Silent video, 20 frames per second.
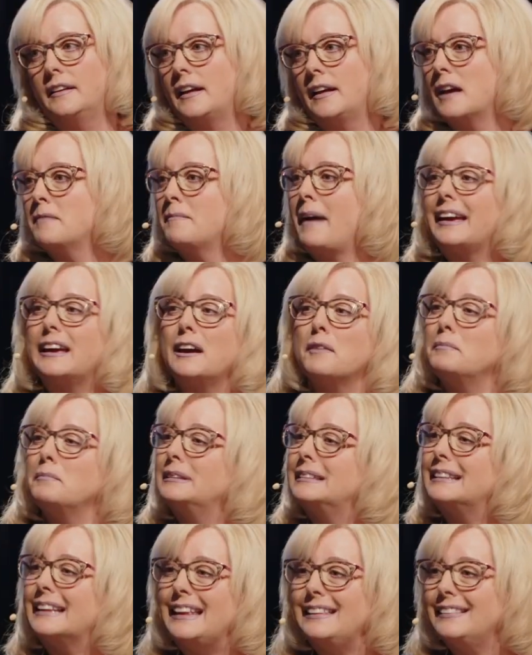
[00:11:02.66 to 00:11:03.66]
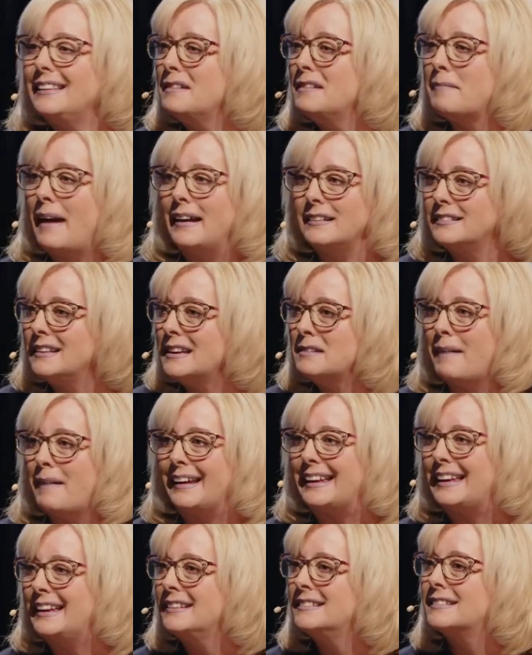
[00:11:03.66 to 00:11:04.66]
Am I completely messing my
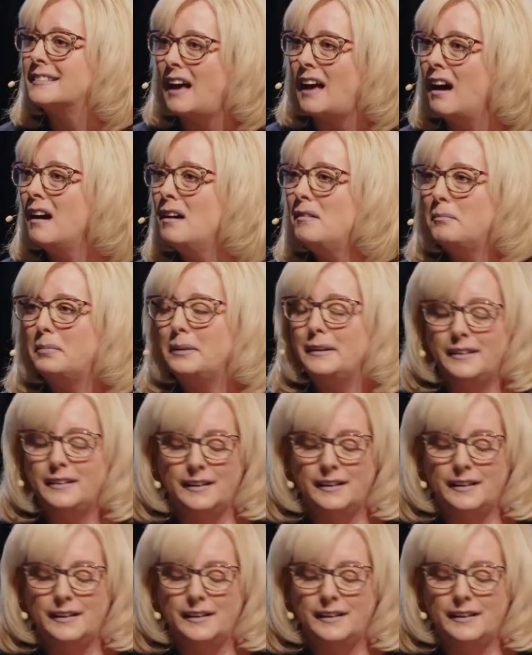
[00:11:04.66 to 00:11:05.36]
kids up?